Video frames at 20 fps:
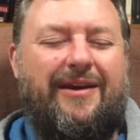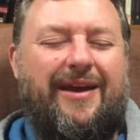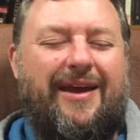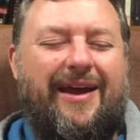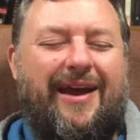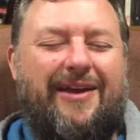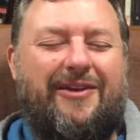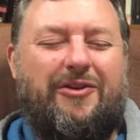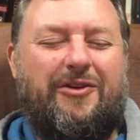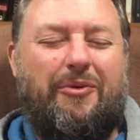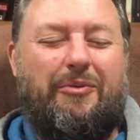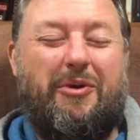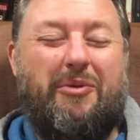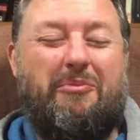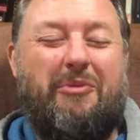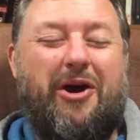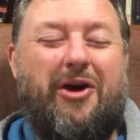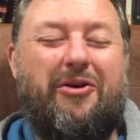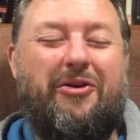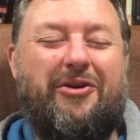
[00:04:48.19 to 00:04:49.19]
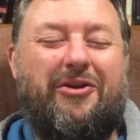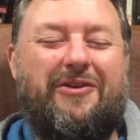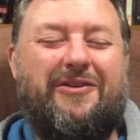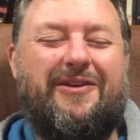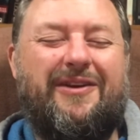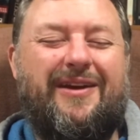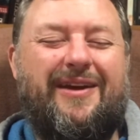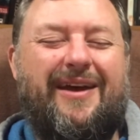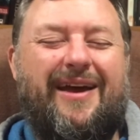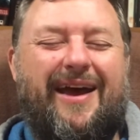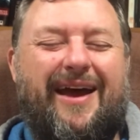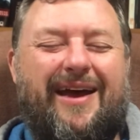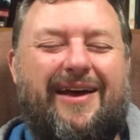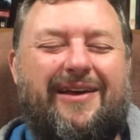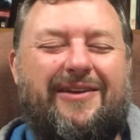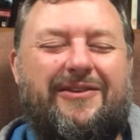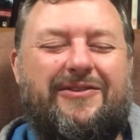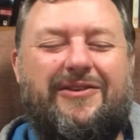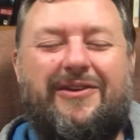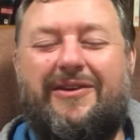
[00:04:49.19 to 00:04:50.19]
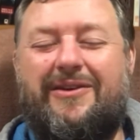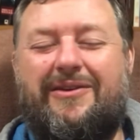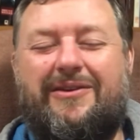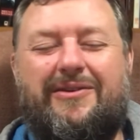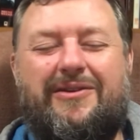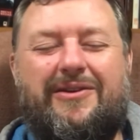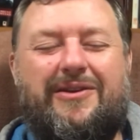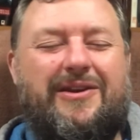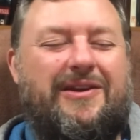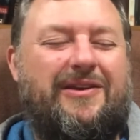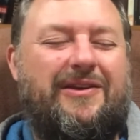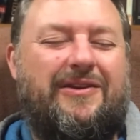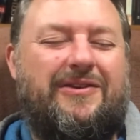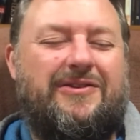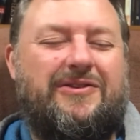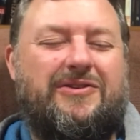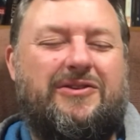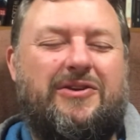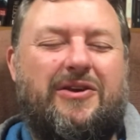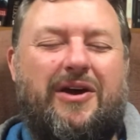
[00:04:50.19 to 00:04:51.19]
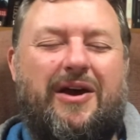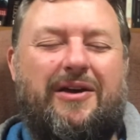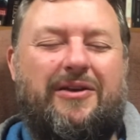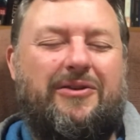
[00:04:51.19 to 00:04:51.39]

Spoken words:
and to promote it, as it is